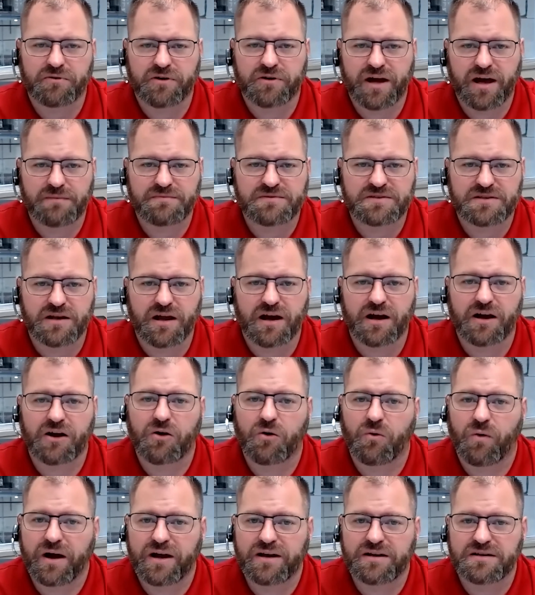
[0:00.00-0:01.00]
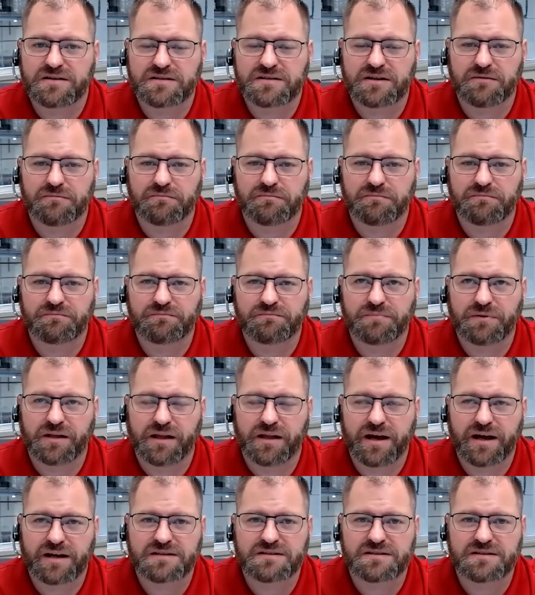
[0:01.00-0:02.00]
perhaps not quite as
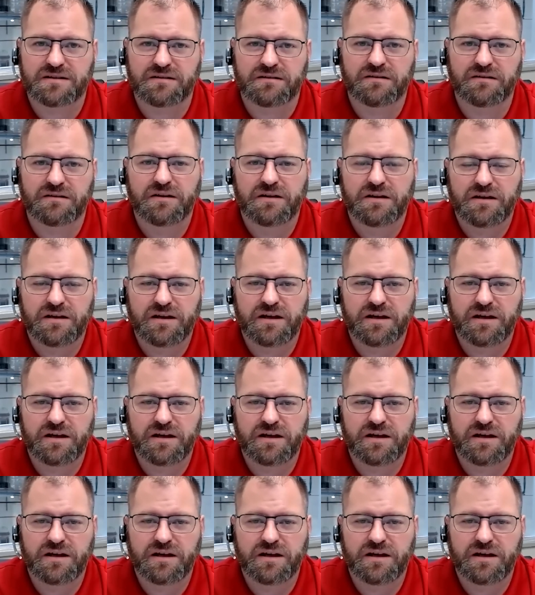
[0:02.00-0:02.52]
complex and